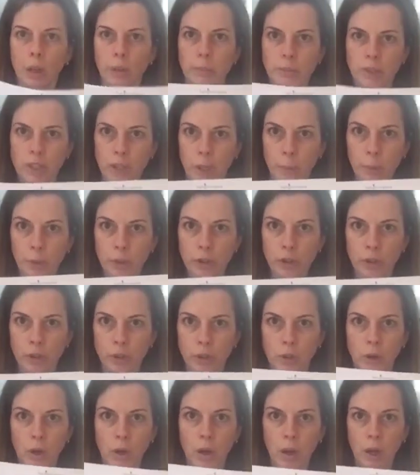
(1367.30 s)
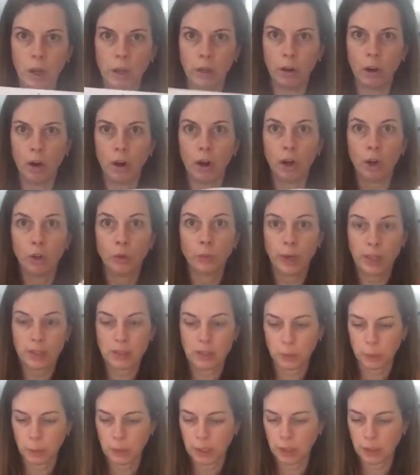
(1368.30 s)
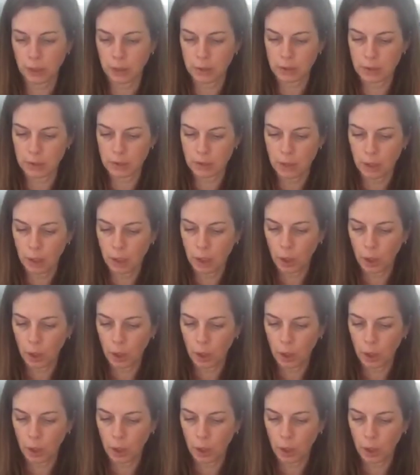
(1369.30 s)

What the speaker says: temperature on our recipes.